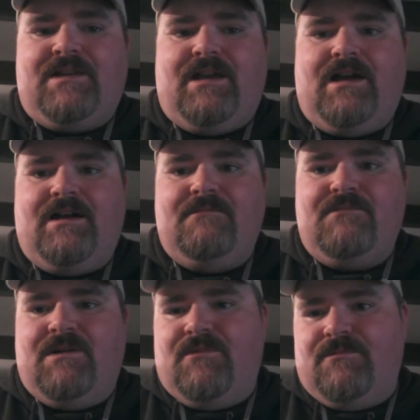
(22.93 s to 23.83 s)

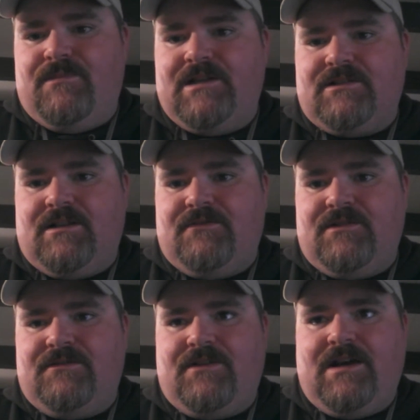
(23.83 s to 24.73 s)
But basically
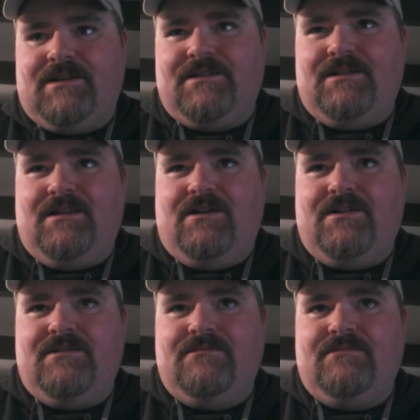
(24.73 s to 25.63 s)
for the fact that a lot
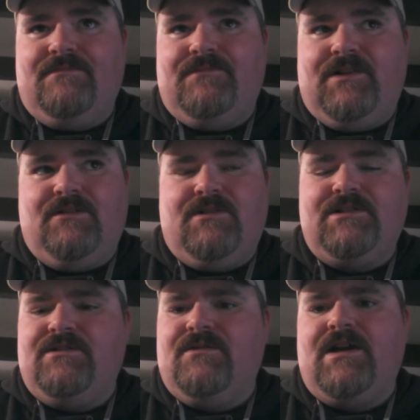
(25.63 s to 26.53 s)
of them,
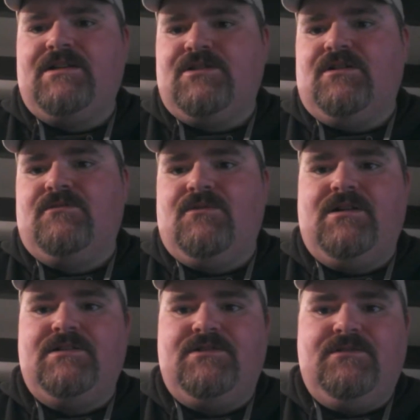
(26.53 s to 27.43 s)
once you've had certain
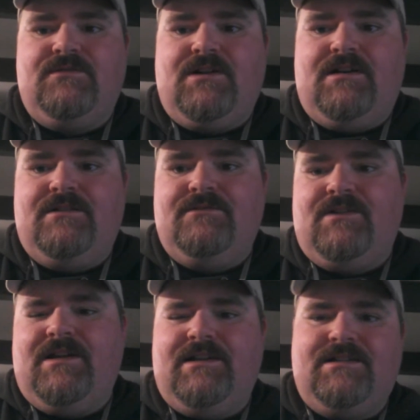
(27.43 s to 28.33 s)
ones, you've kind of,
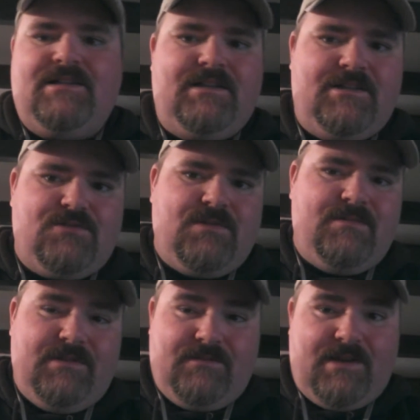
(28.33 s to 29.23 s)
I hate to say it this way,
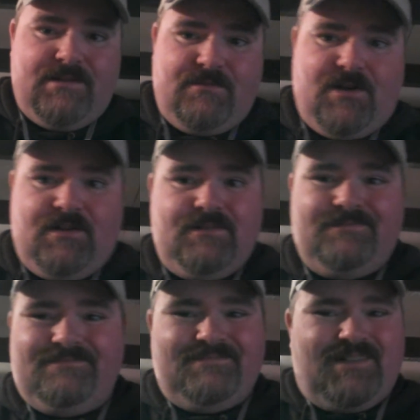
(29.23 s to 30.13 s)
but you've had them all,
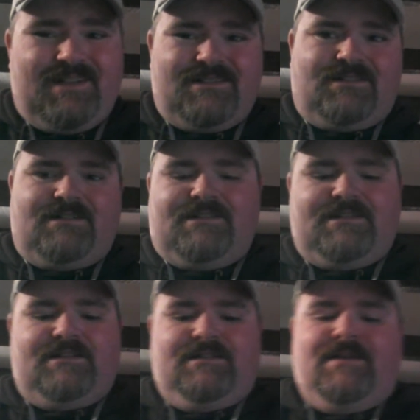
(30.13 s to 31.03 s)
I guess, kind of
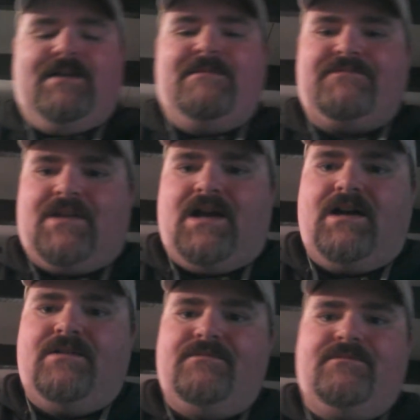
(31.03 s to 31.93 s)
thing.
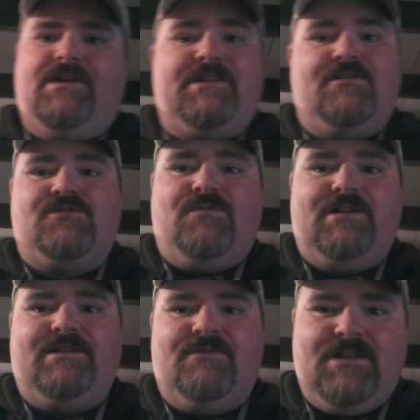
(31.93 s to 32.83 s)
But there's
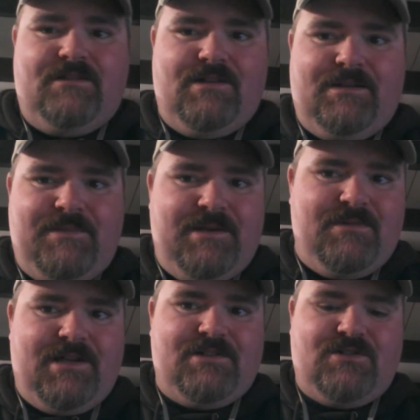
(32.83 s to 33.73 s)
one that really piqued
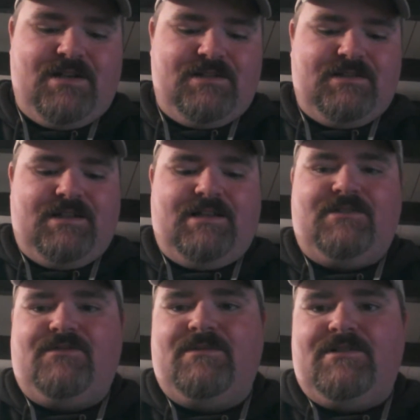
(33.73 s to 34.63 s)
my interest, and
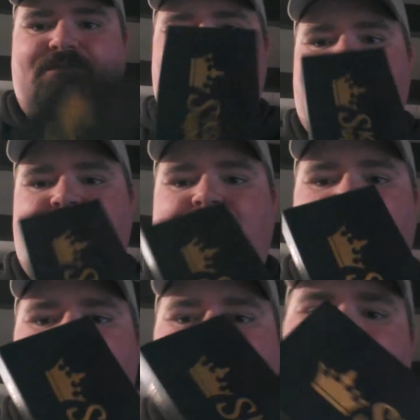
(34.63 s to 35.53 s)
it's from a
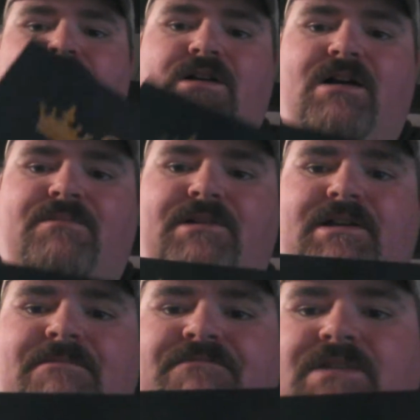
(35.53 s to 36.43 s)
really cool company,
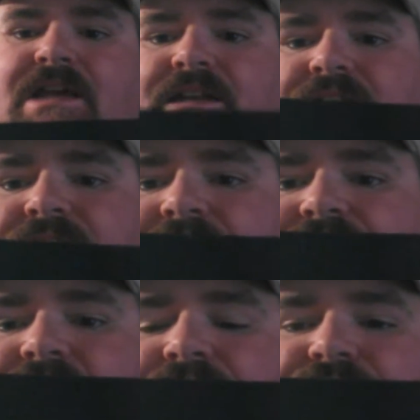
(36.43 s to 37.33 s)
and it's
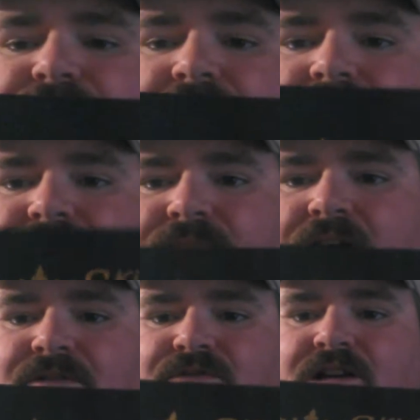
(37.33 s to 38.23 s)
Kizlyar Supreme
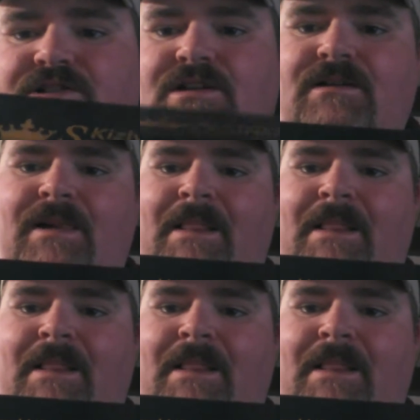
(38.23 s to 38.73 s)
out of Russia.